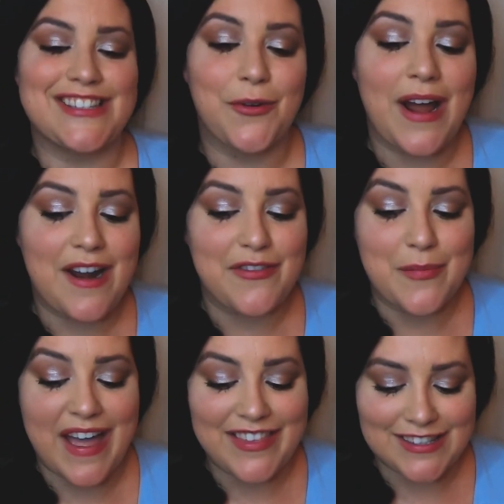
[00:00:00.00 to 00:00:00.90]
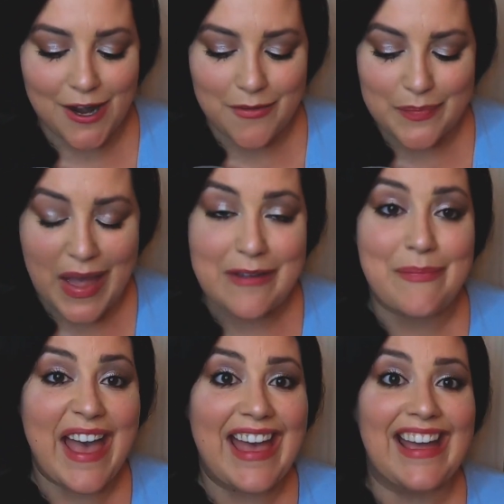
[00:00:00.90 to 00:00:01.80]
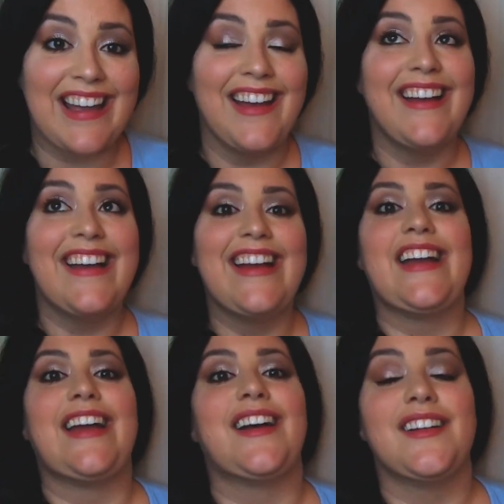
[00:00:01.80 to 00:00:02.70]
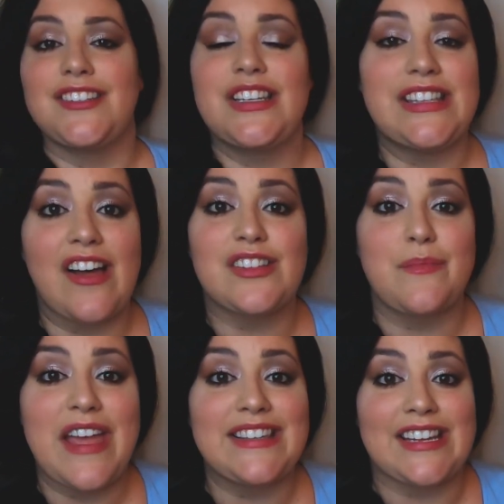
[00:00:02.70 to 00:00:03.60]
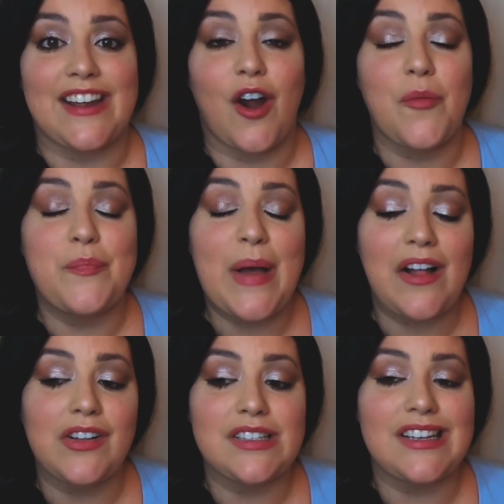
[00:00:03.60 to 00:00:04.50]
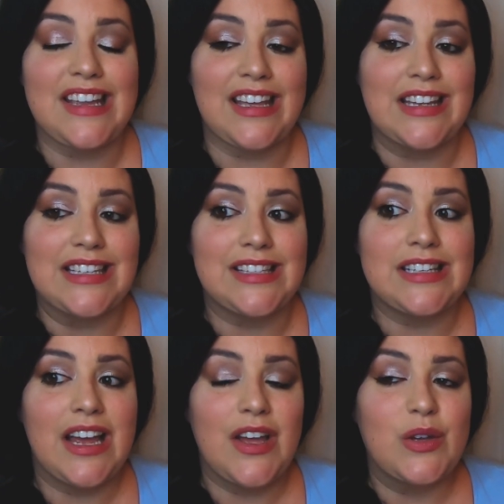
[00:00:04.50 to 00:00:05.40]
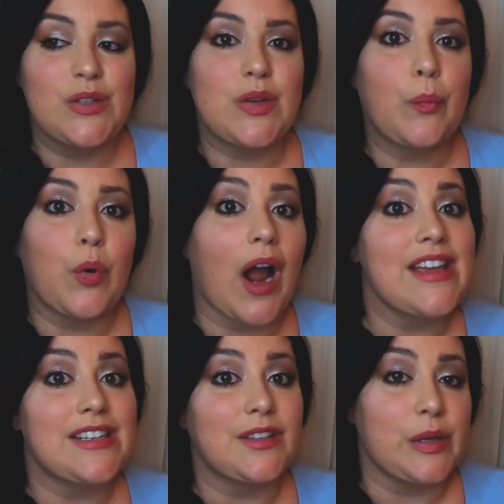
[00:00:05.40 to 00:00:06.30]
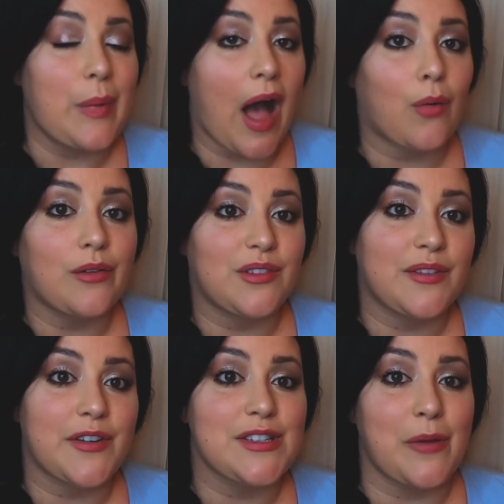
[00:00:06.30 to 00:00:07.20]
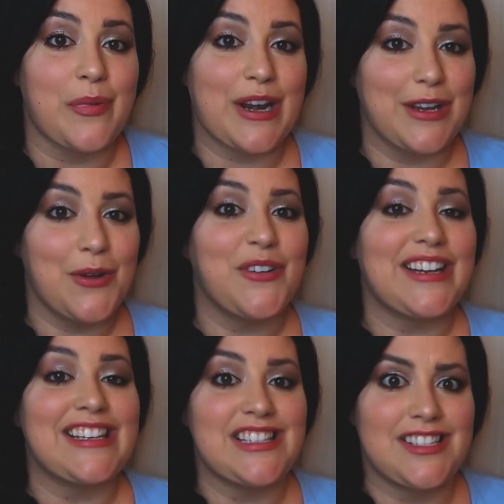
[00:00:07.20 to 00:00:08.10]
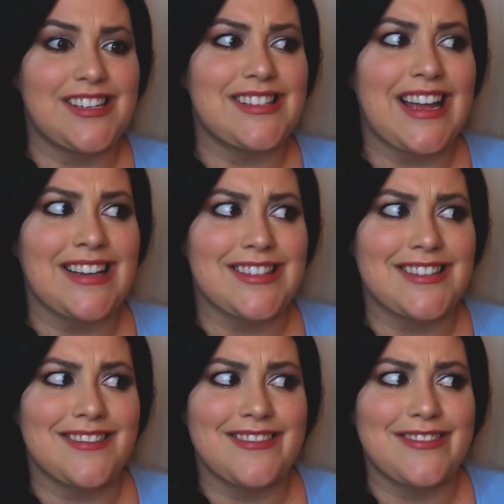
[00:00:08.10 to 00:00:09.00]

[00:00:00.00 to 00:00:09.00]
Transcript: So right off the bat, they start with bang, bang. She sounds amazing. Her belt is surprisingly powerful for somebody who is just as